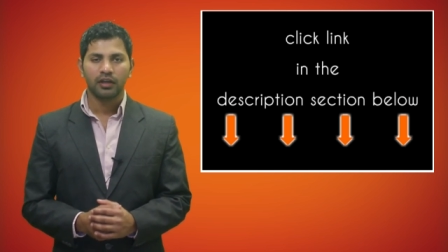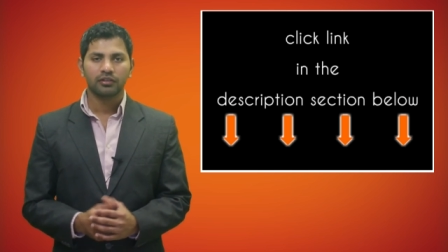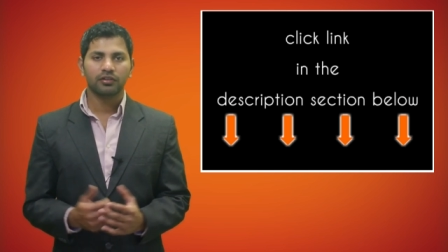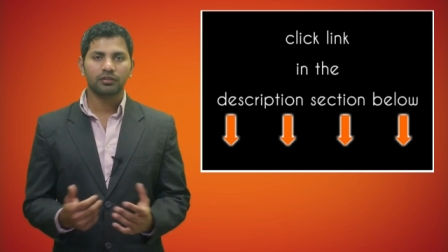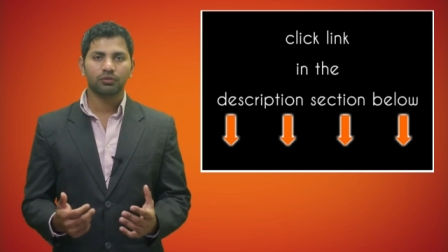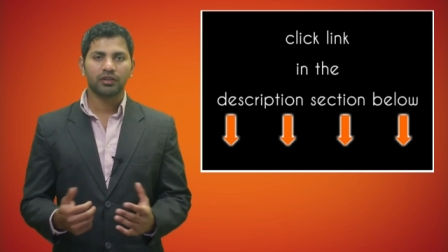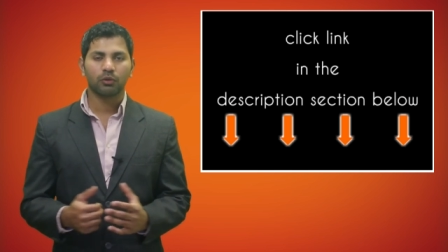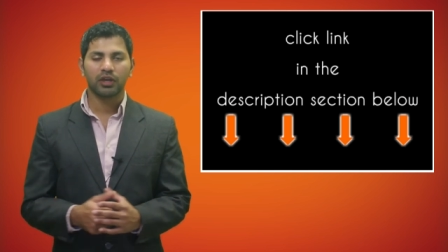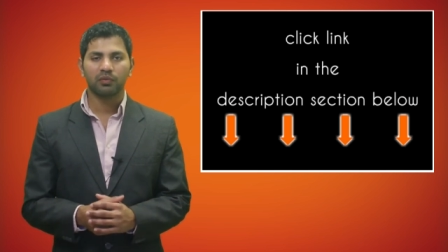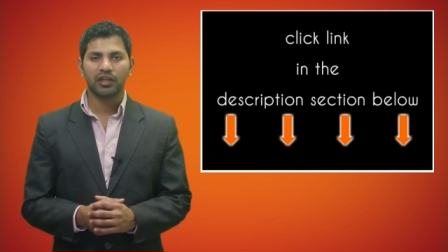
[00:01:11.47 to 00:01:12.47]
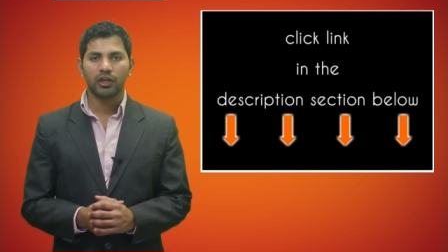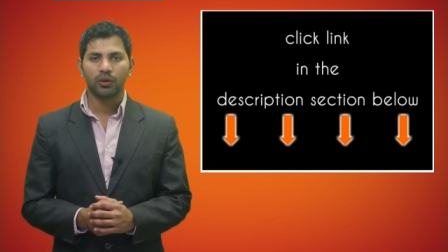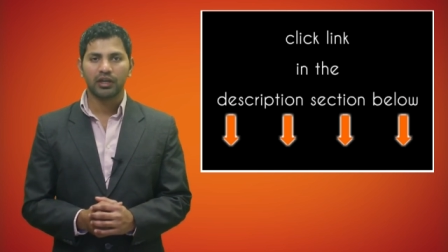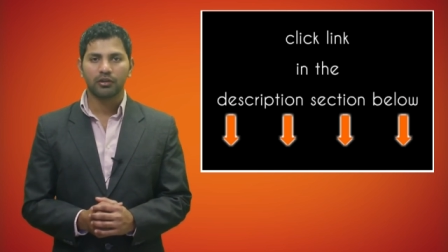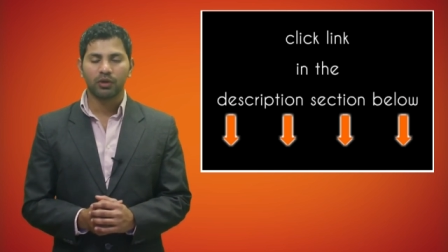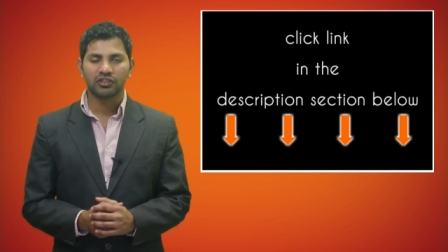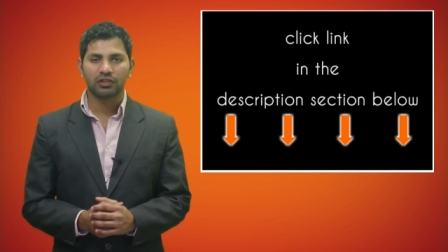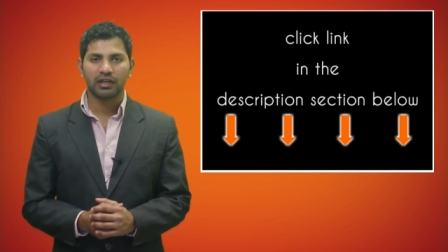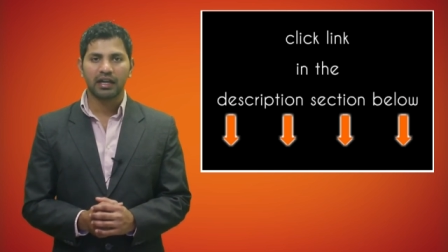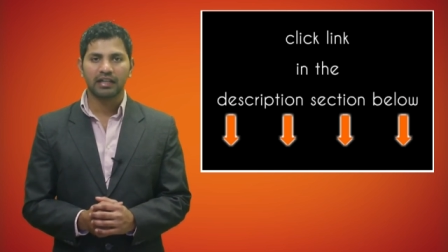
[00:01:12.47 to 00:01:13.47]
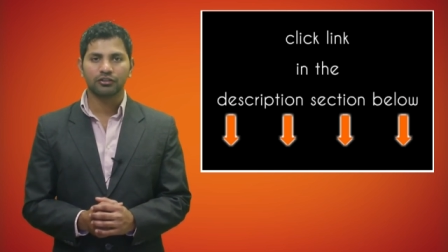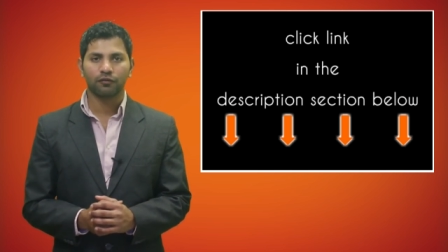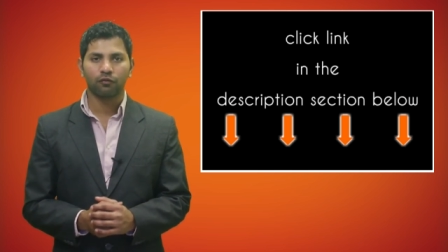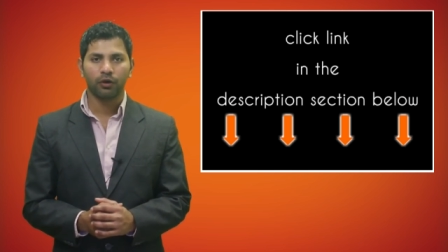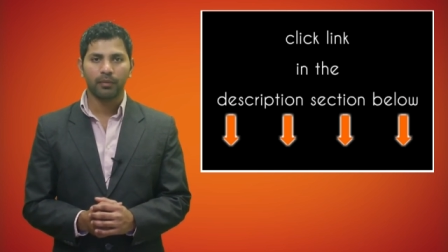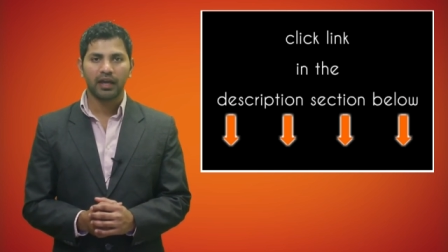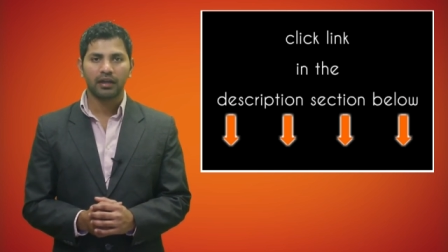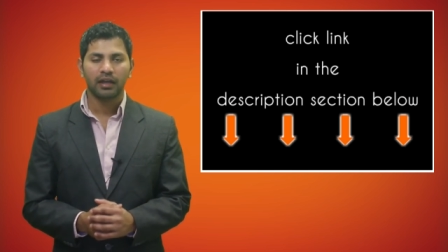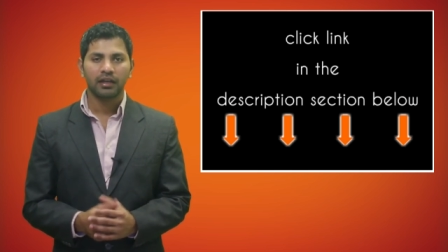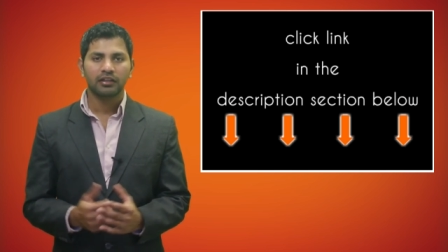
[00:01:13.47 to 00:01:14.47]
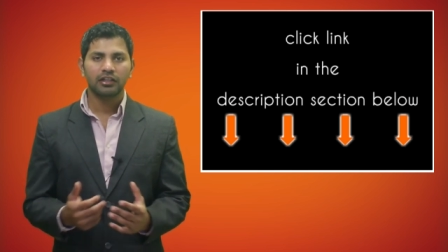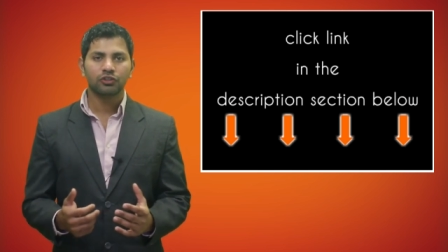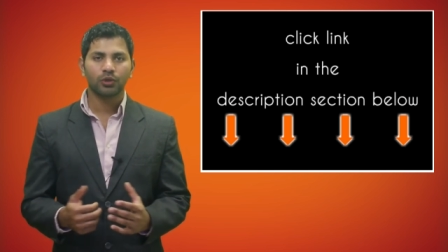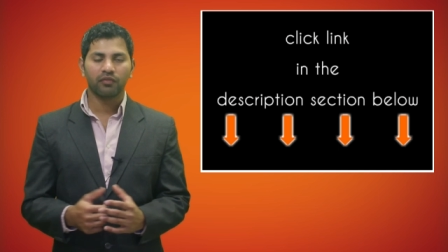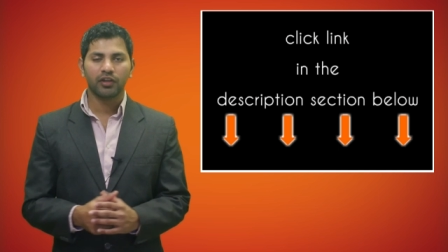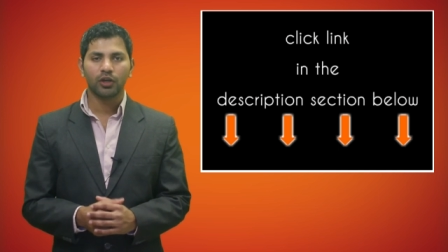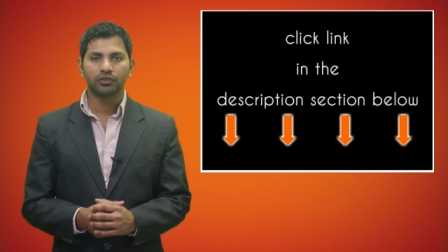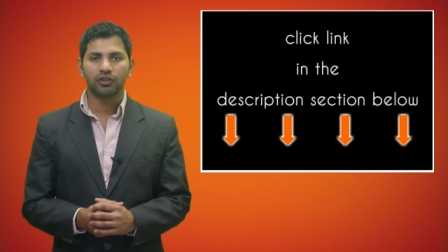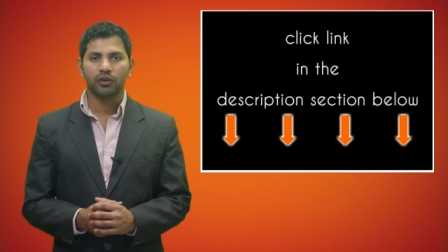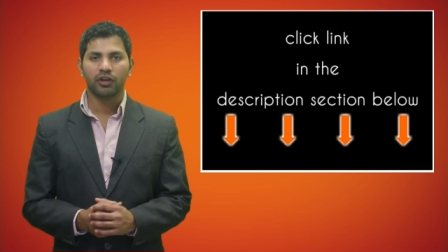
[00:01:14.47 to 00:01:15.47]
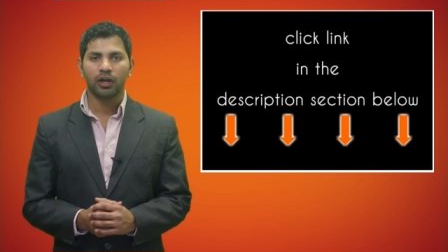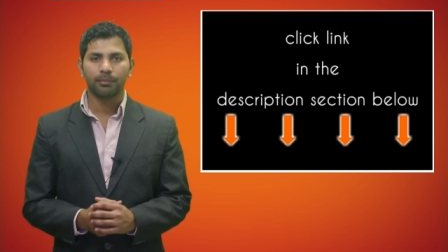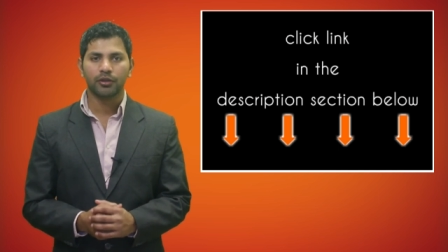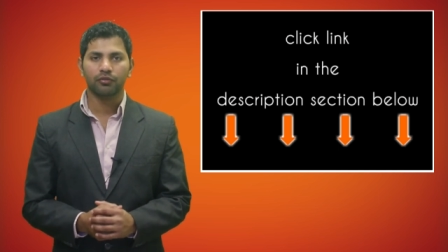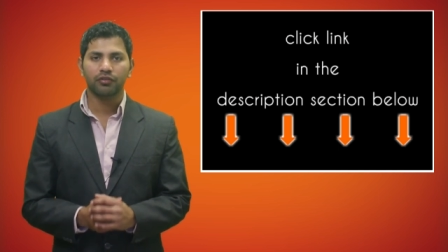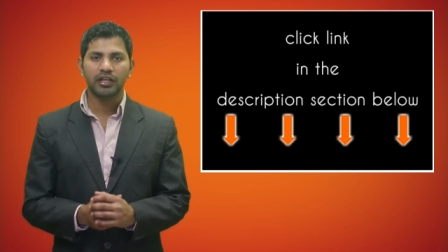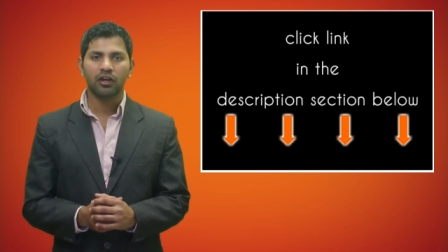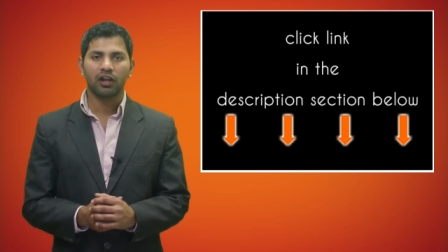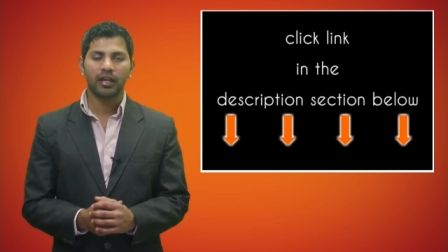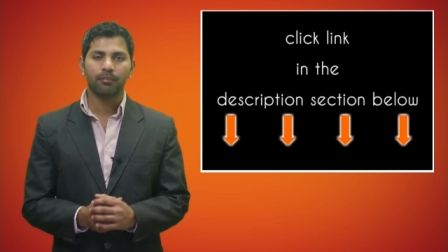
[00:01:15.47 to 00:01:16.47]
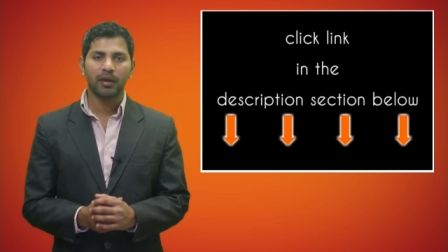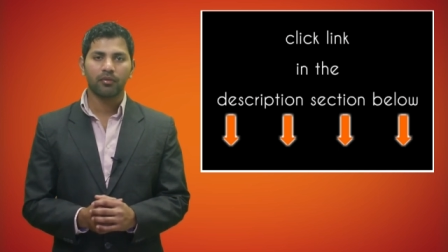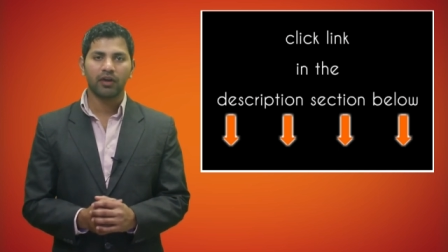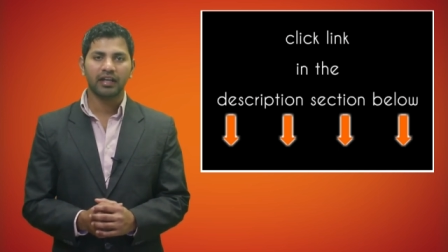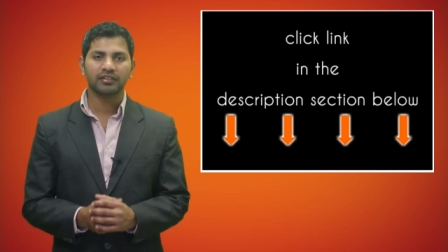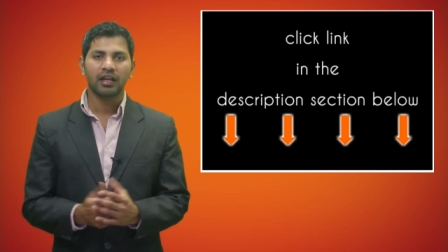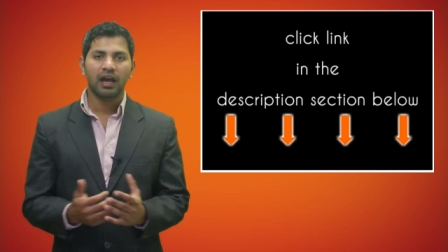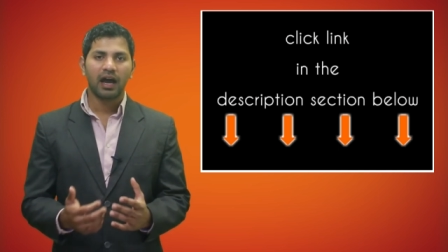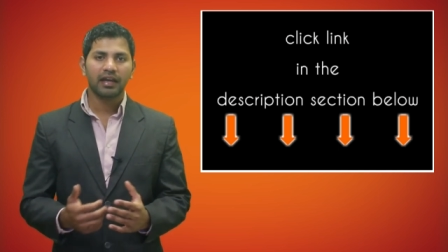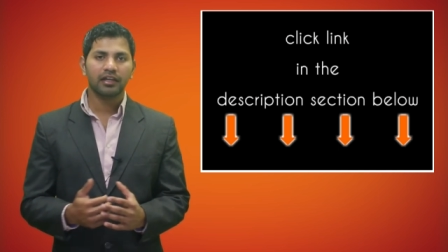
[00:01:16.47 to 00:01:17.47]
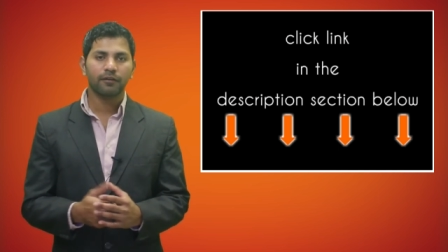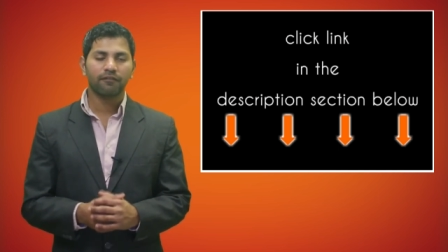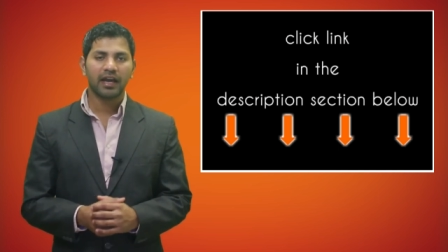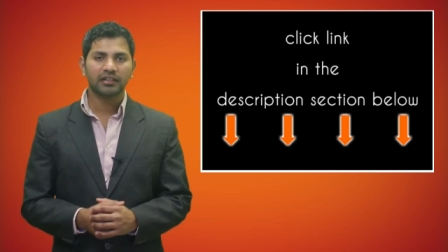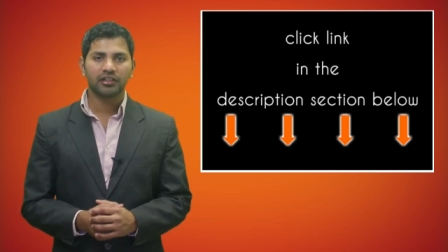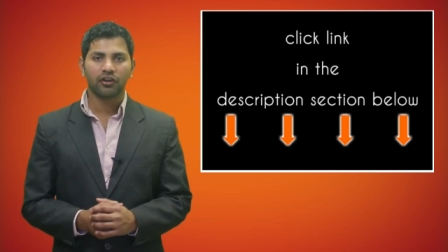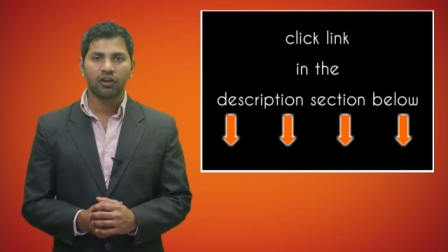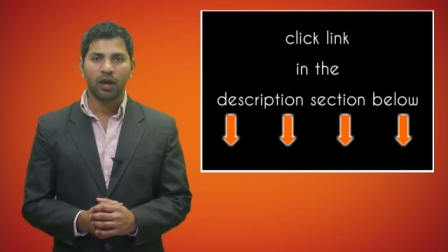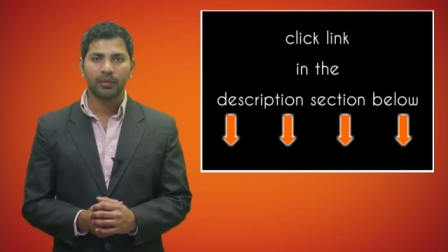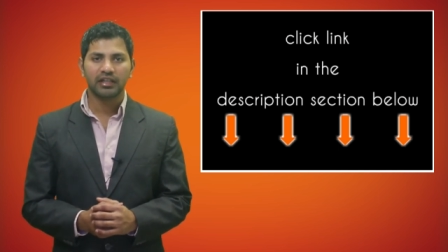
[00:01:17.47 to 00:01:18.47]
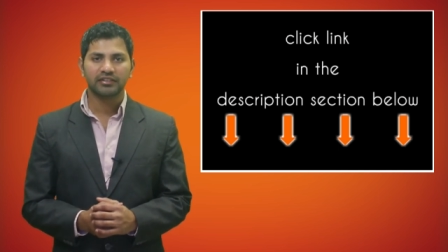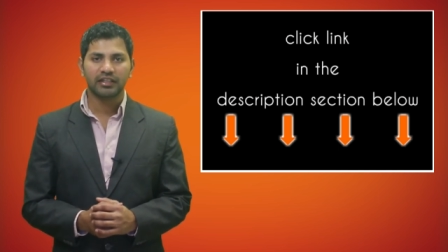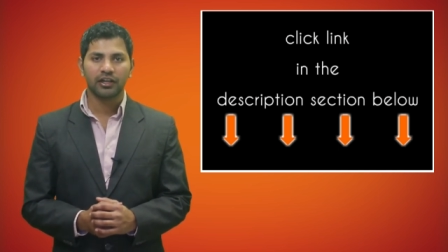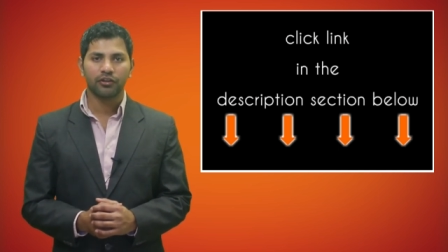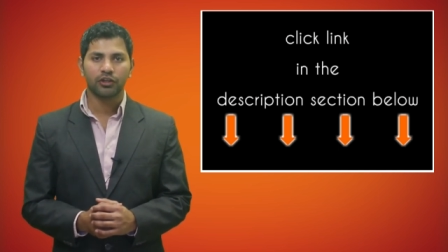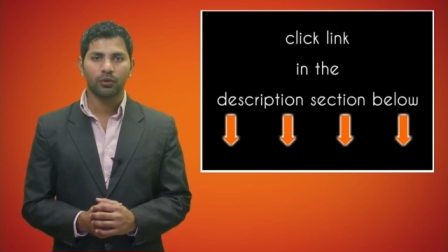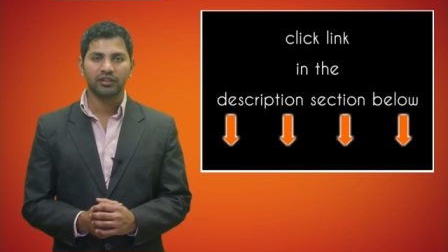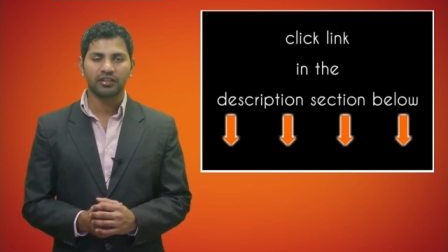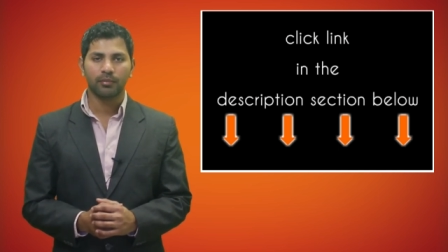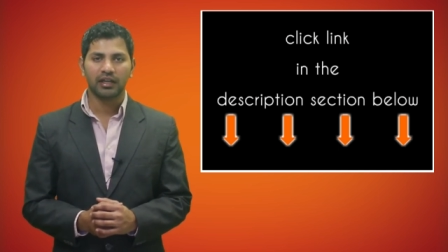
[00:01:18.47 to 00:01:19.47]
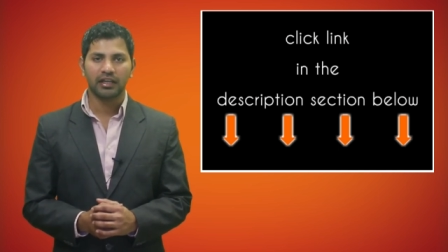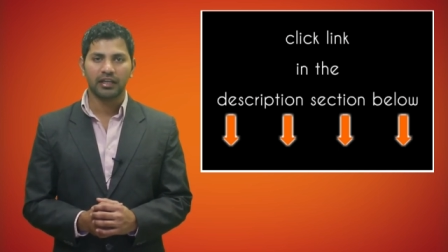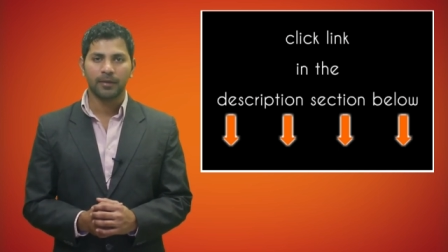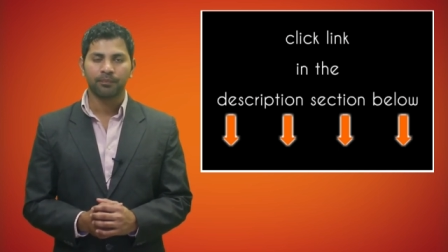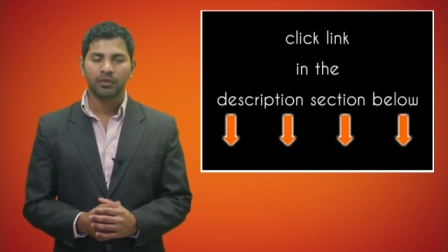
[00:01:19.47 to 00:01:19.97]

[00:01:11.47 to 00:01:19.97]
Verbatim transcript: So this was a quick video in question and answer format. These short videos are to help you recall and memorize high yield facts that are commonly seen on the USMLE.